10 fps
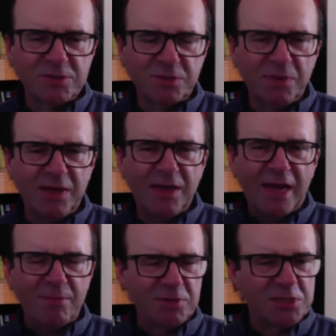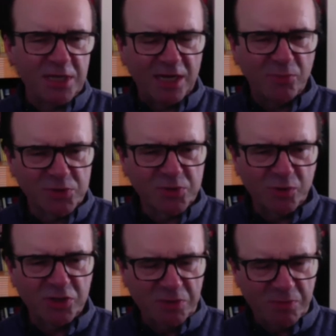be able to sing and was a
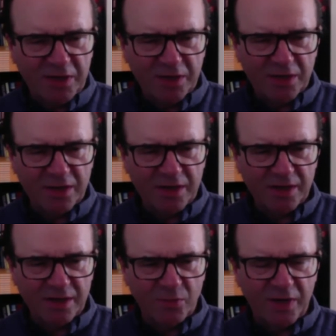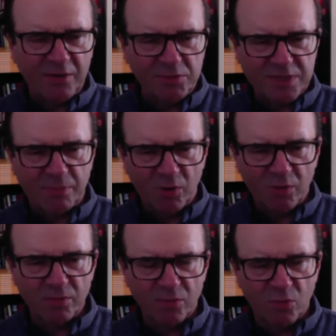worship leader when he was up at
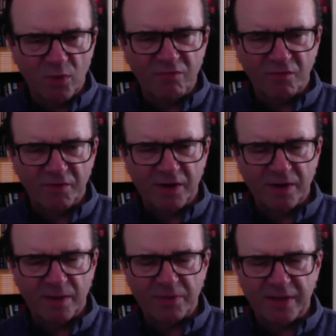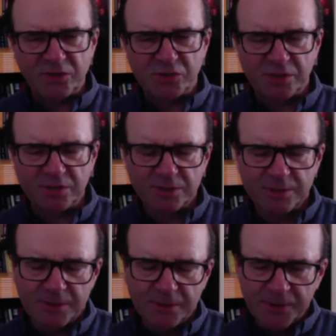Weaverville, up at that church.
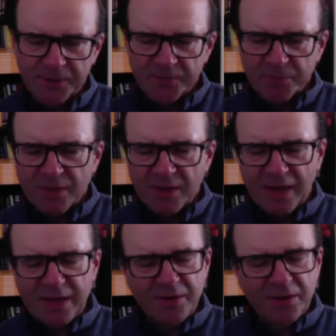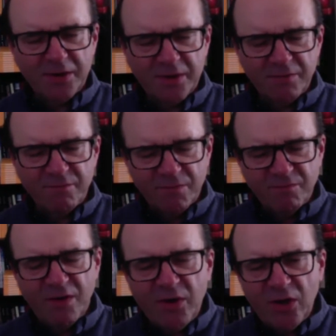And
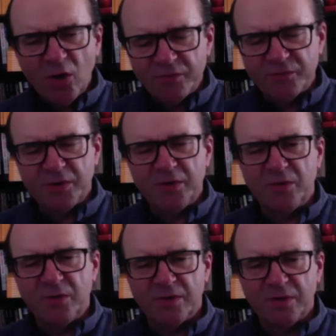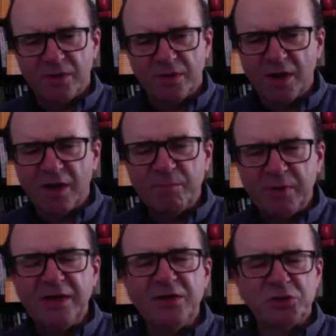very often I've
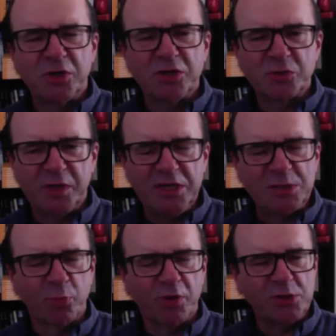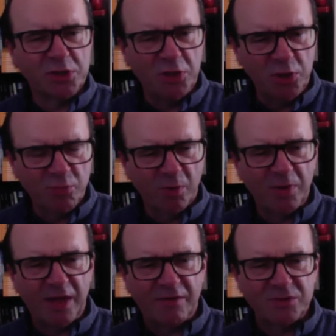been in church when he's preached, and you
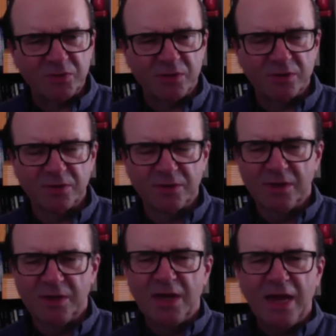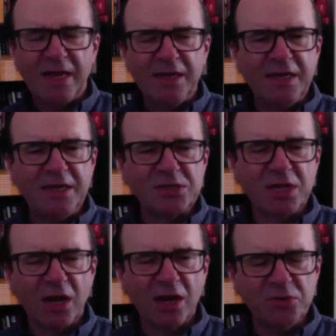probably have as well. And he's
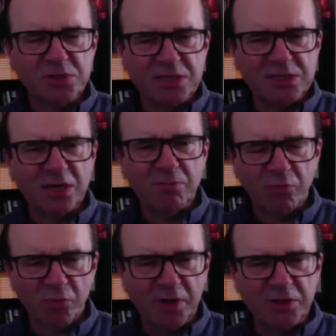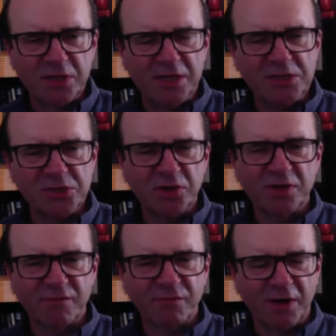closed his own preach and he stood at
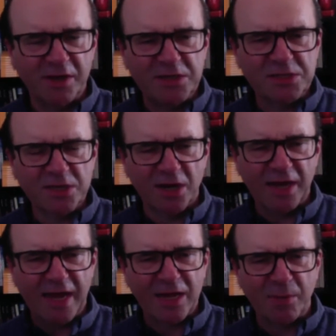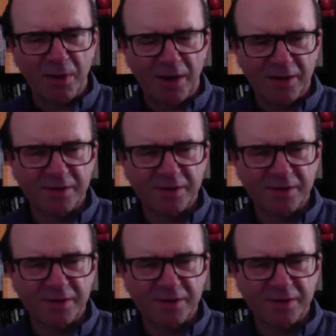the front and he's sung a cappella.